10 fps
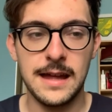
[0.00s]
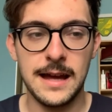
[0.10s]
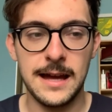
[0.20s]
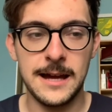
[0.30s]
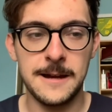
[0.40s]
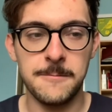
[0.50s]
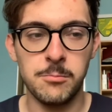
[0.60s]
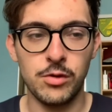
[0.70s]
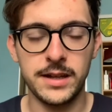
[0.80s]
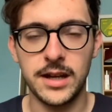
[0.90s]
um,
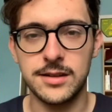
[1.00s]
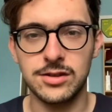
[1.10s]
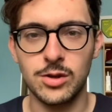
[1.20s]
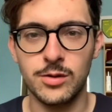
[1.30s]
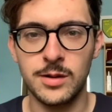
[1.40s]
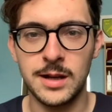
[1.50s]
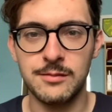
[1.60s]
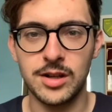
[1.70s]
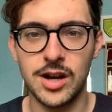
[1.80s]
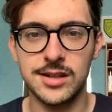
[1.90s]
what they're going to do in
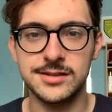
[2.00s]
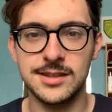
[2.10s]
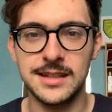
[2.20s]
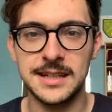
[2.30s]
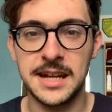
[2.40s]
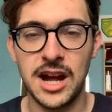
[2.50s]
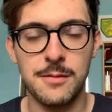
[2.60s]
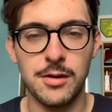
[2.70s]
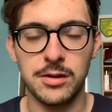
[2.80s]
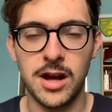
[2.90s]
regards to the
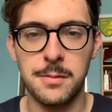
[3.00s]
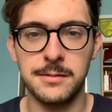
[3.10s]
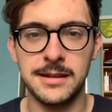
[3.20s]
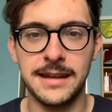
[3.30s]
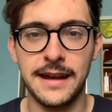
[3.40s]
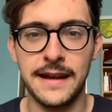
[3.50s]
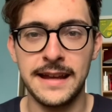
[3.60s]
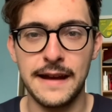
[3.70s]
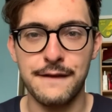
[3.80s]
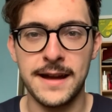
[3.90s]
Carabao Cup and the
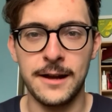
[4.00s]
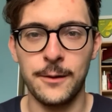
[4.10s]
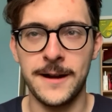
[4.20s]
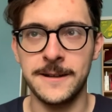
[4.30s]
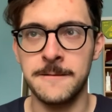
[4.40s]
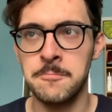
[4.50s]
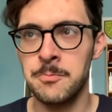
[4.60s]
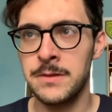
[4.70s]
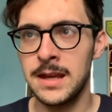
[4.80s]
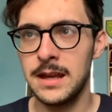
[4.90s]
E F L. And
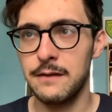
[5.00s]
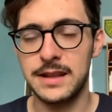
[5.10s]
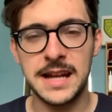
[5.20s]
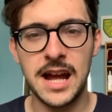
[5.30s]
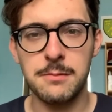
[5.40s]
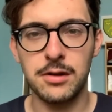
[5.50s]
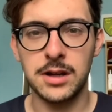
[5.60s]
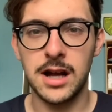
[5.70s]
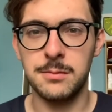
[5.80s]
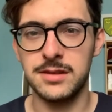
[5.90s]
for the Carabao
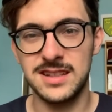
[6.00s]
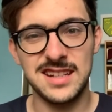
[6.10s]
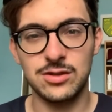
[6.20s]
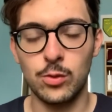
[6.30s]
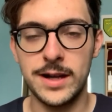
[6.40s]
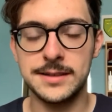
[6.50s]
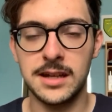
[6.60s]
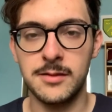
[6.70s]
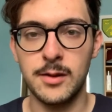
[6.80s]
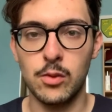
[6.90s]
Cup, as always, they're
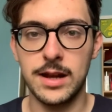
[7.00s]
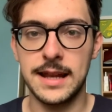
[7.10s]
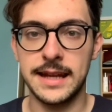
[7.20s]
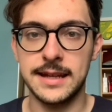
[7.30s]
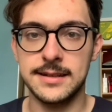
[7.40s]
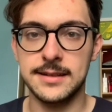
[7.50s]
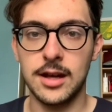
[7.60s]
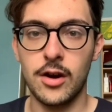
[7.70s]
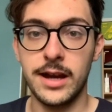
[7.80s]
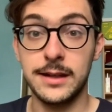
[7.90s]
going to be one-legged
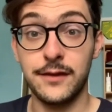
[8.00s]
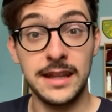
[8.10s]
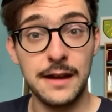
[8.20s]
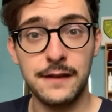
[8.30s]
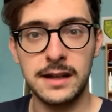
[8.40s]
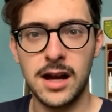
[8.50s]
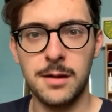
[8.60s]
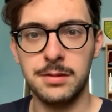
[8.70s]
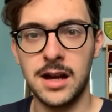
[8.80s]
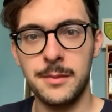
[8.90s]
ties. For the F A
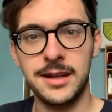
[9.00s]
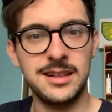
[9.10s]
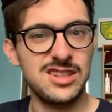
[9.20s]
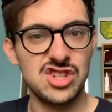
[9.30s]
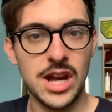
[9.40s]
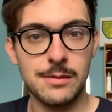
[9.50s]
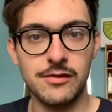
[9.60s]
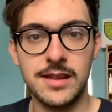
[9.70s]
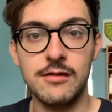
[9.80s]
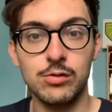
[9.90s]
Cup coming in
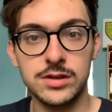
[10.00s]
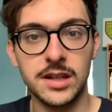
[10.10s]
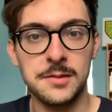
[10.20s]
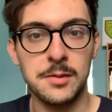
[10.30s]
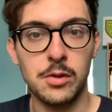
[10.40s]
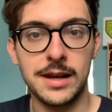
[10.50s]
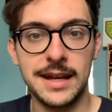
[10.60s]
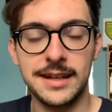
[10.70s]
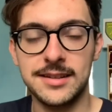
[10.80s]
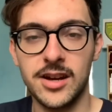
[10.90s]
January, they're also going to be
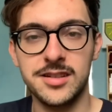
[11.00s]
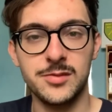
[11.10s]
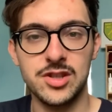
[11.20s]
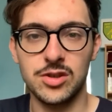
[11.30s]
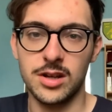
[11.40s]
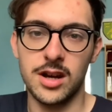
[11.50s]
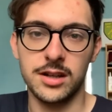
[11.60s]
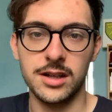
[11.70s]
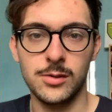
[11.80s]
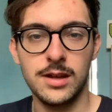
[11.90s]
one-legged ties, which you could
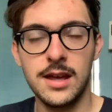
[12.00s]
argue